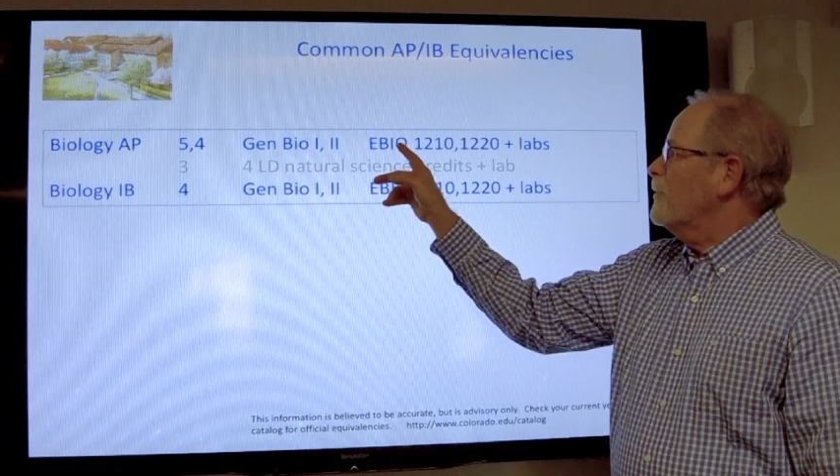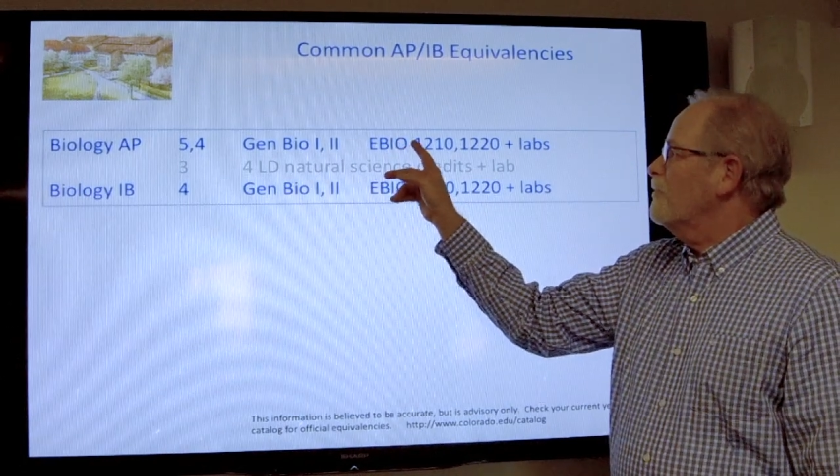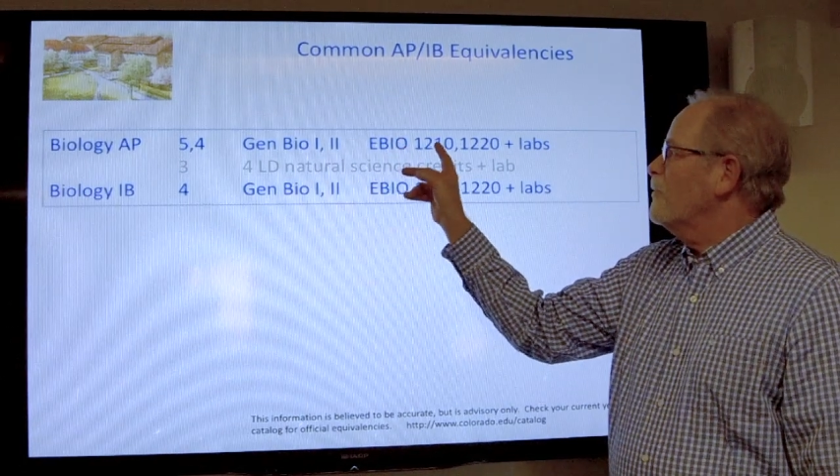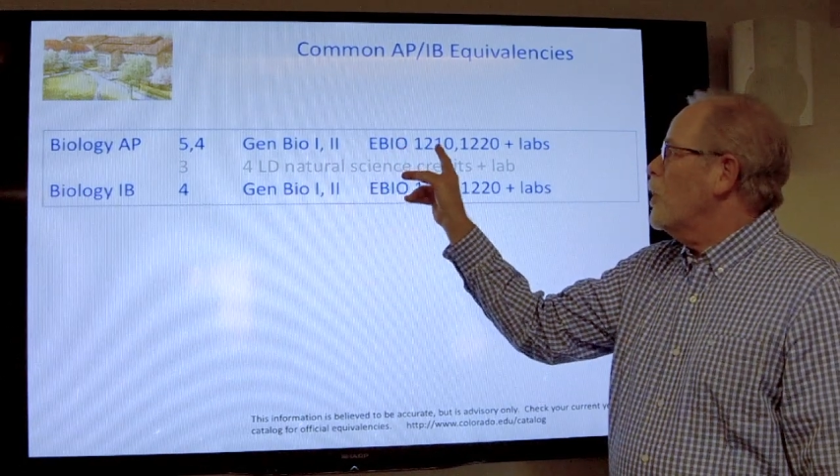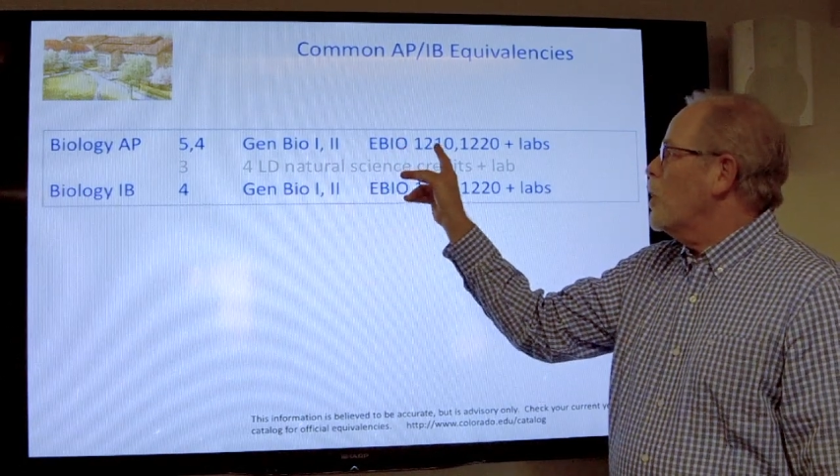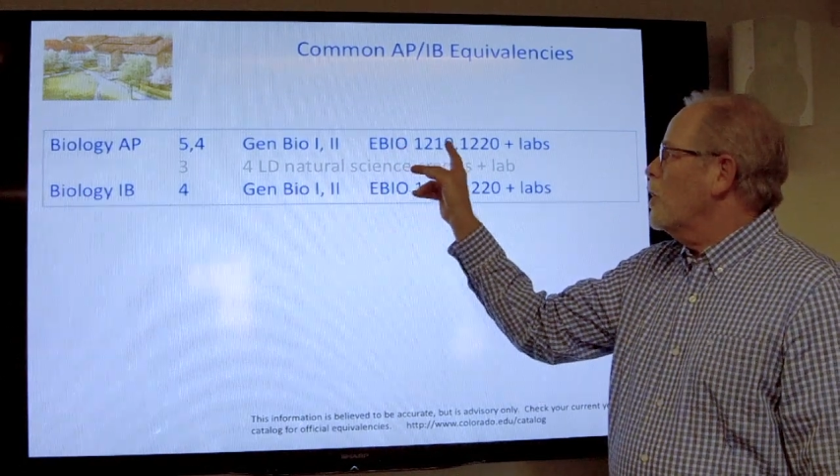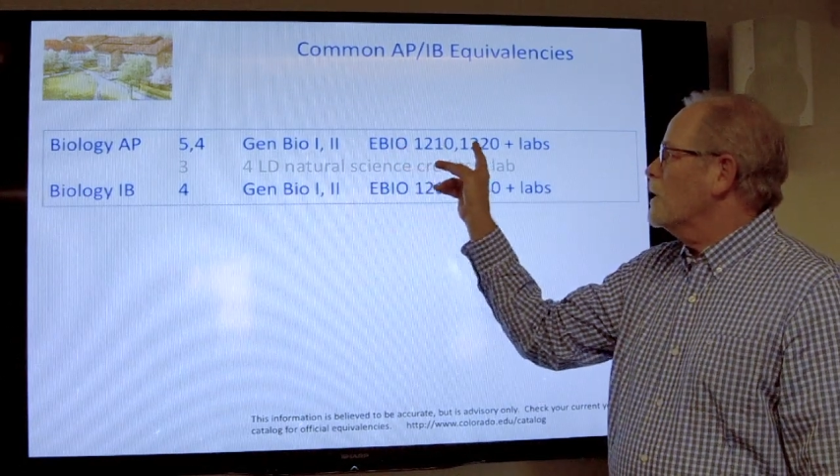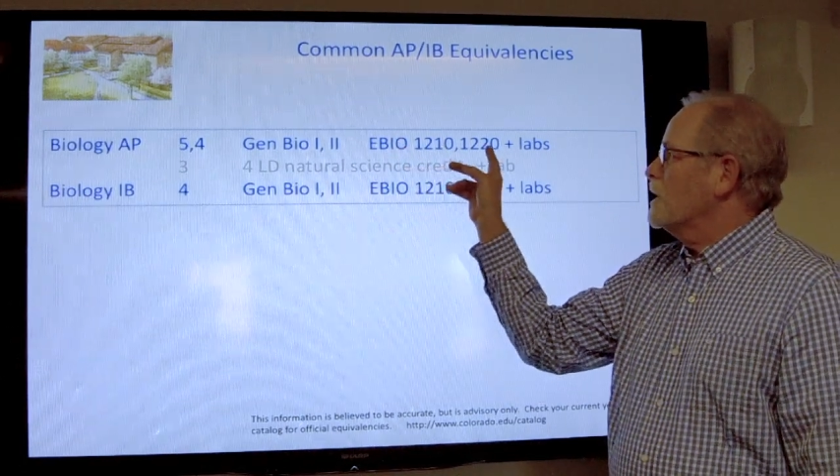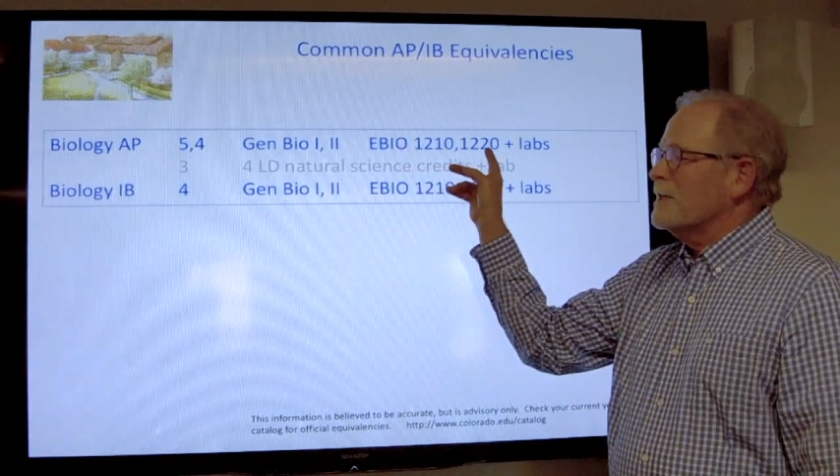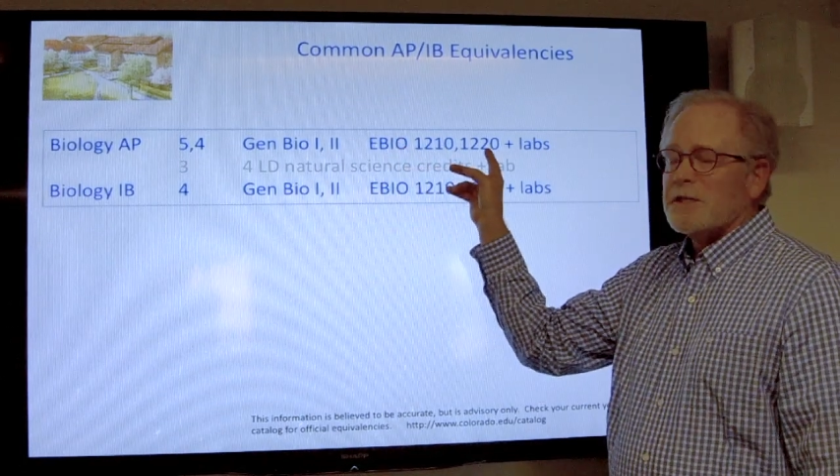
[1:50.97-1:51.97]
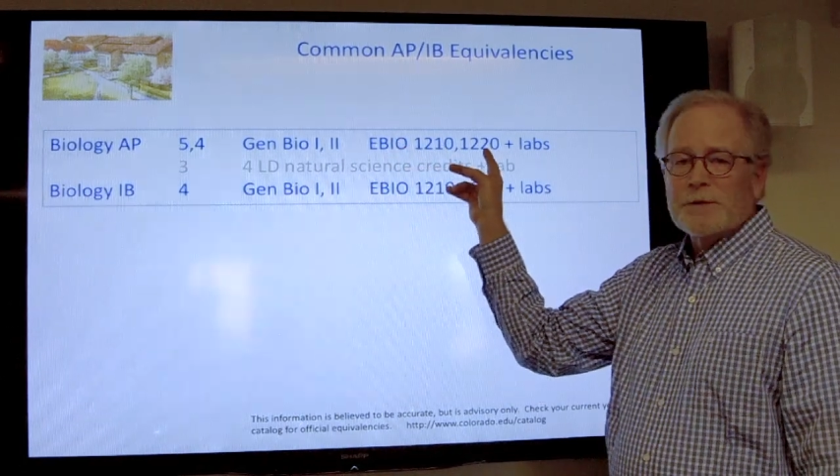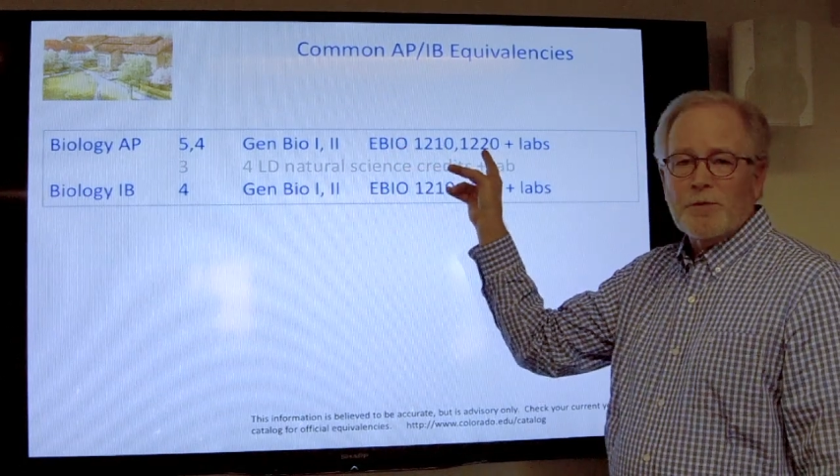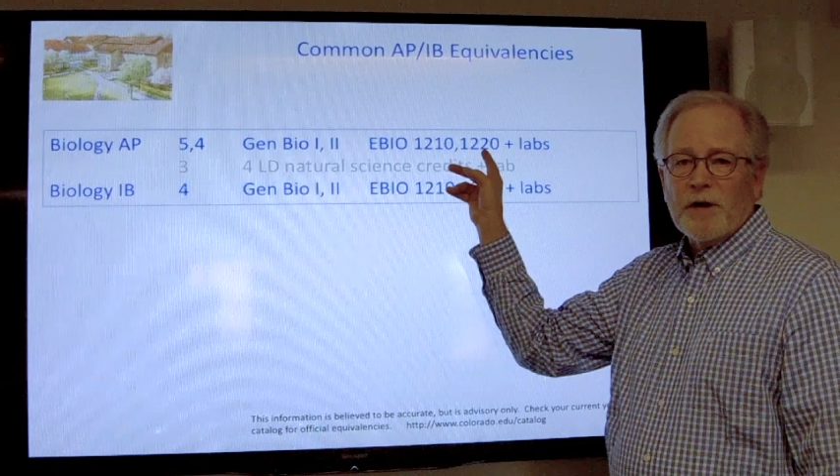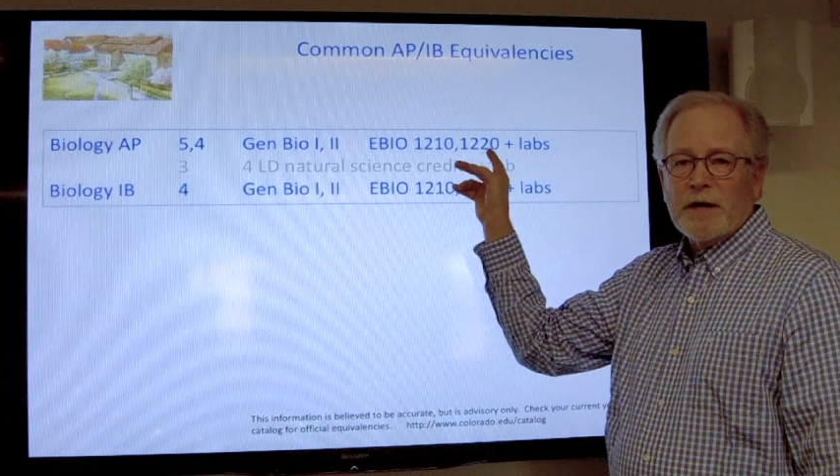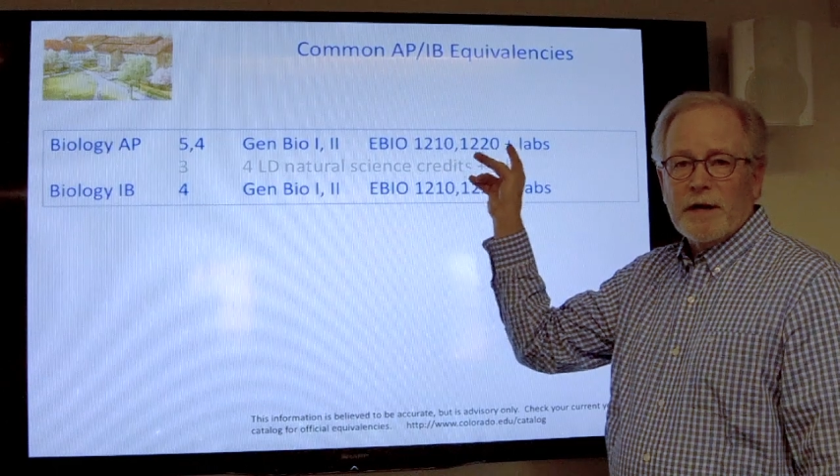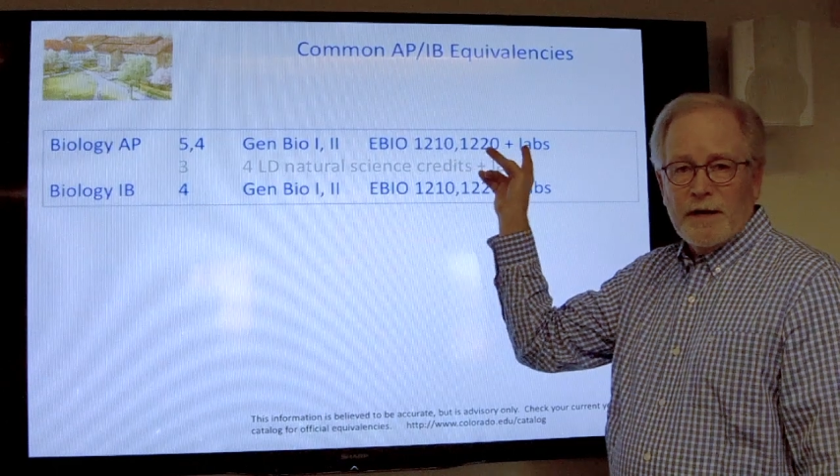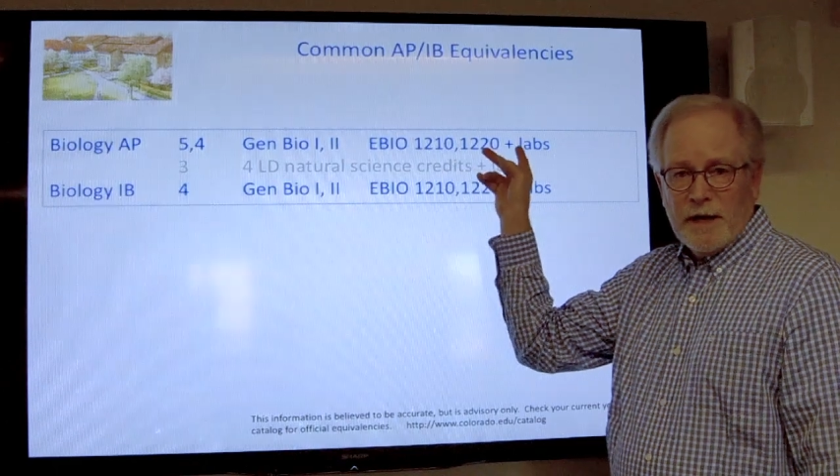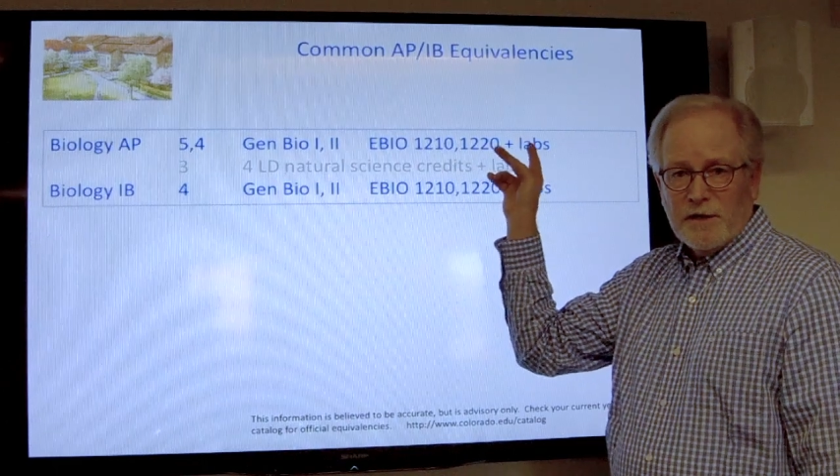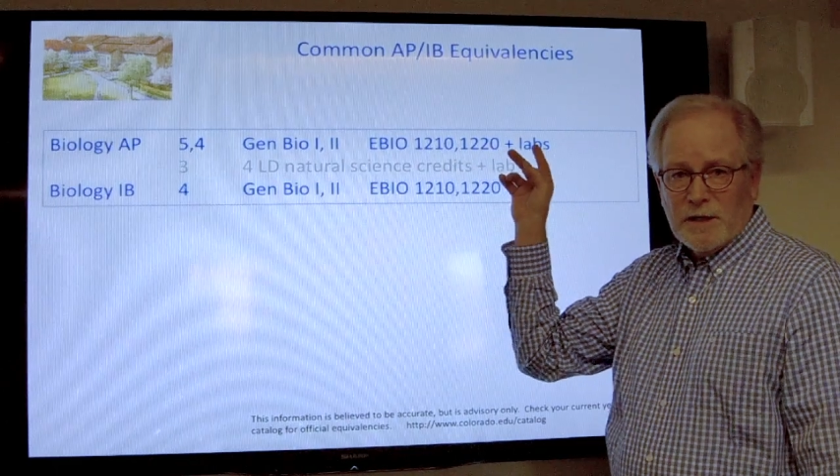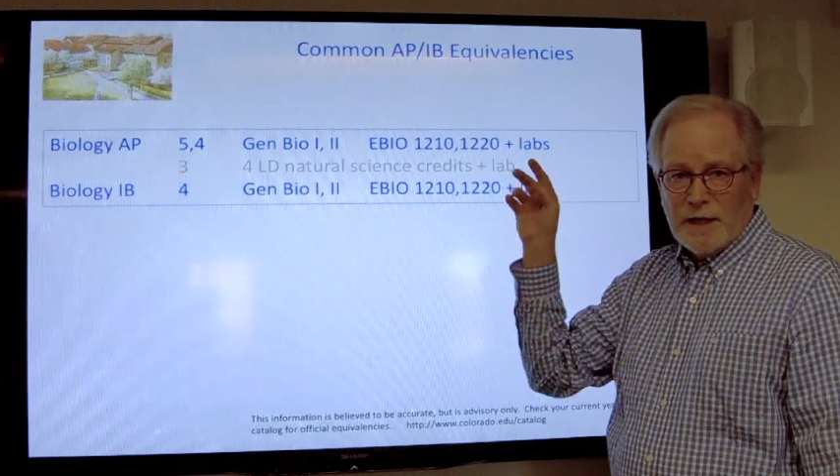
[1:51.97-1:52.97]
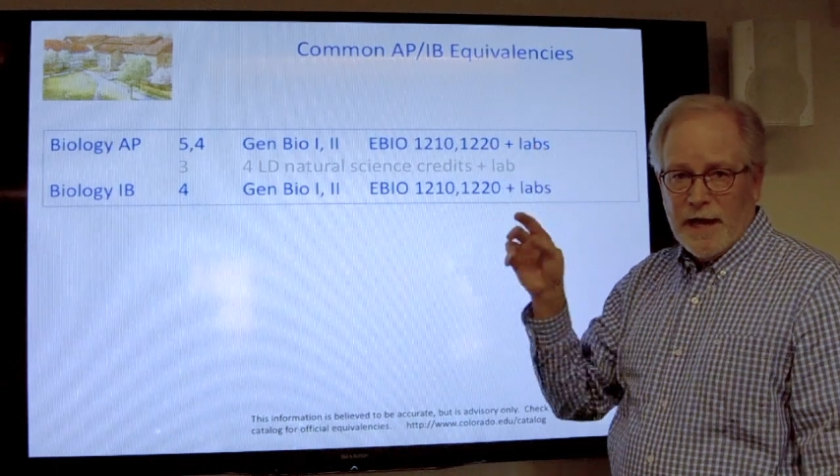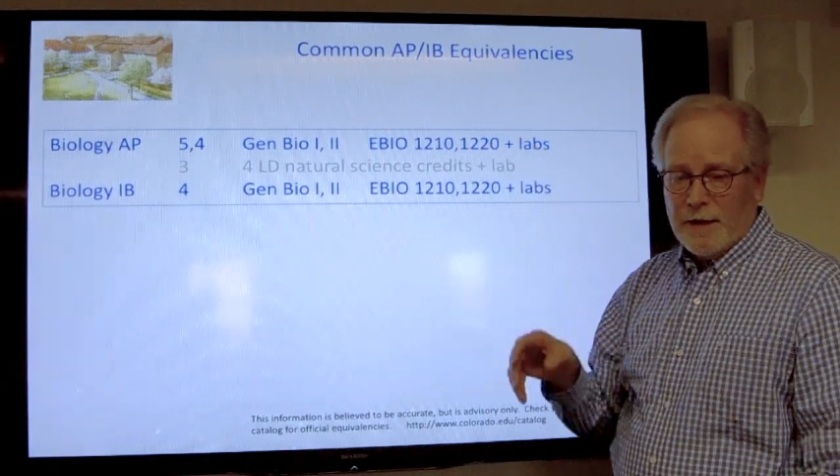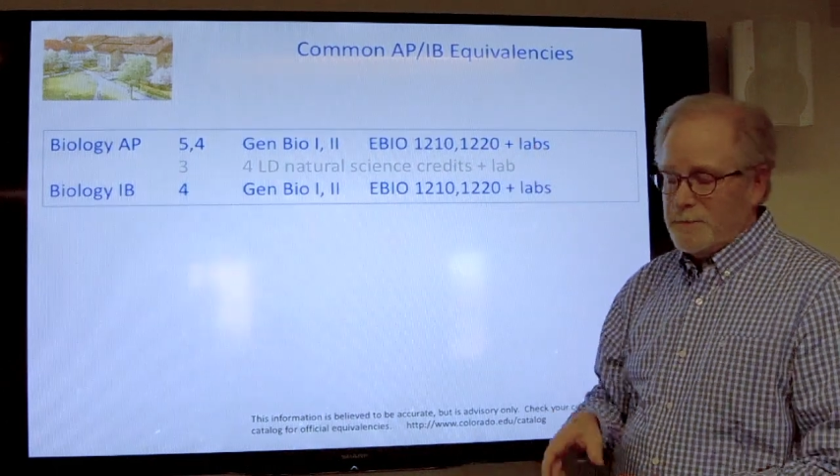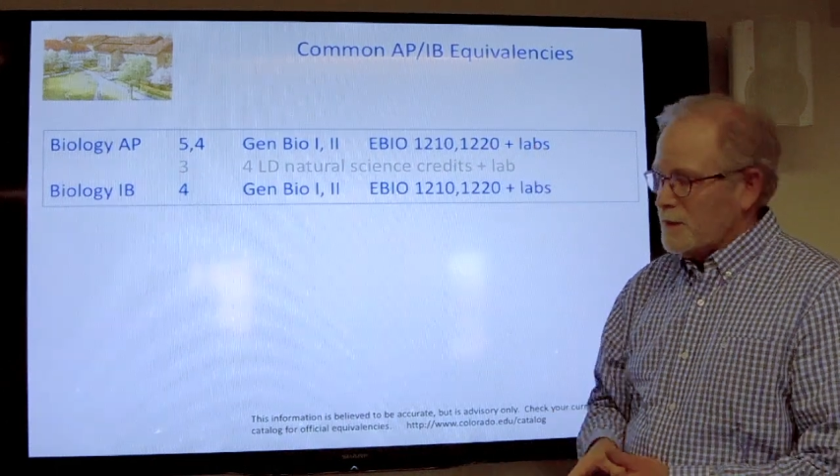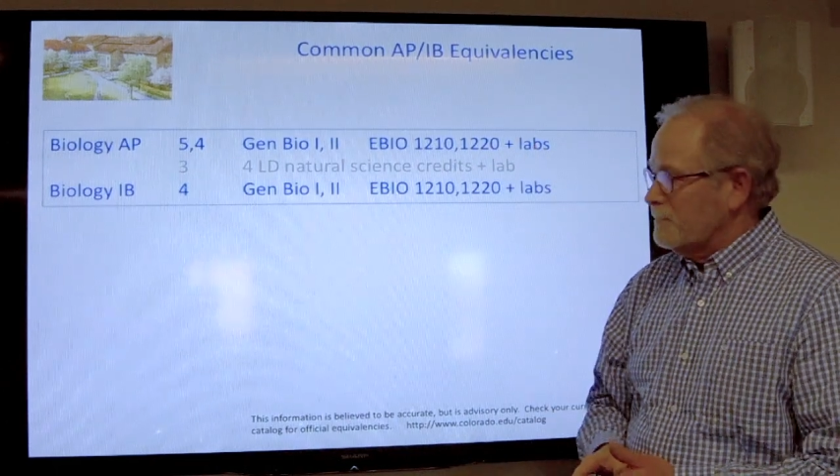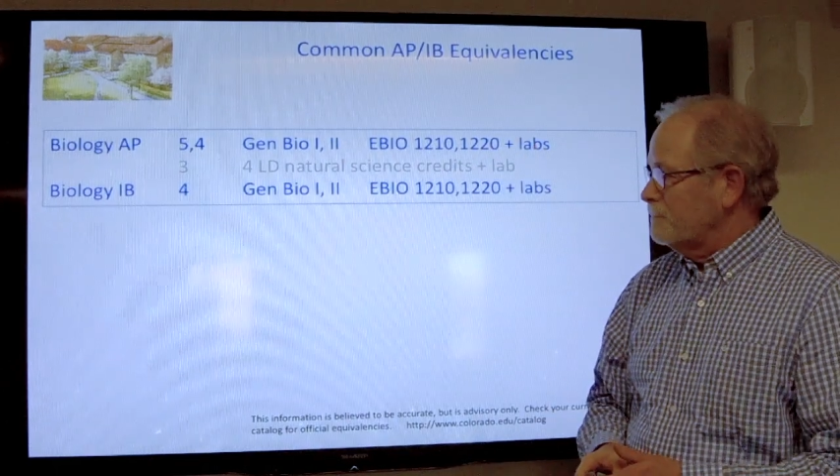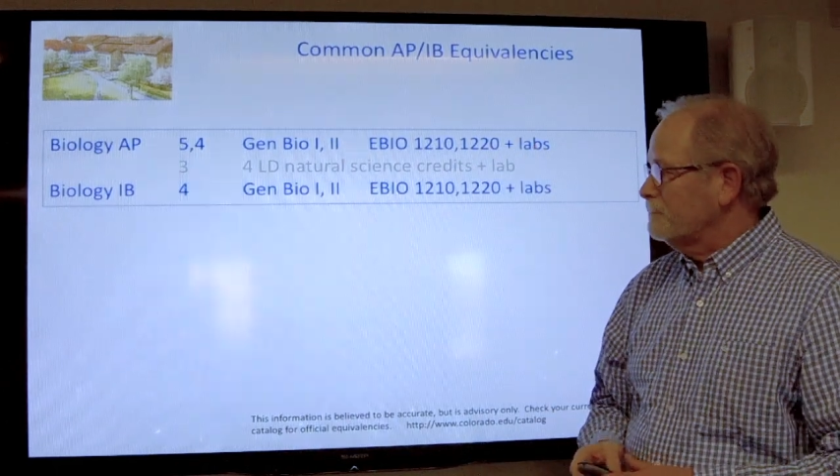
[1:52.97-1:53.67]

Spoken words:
fall and spring in the labs.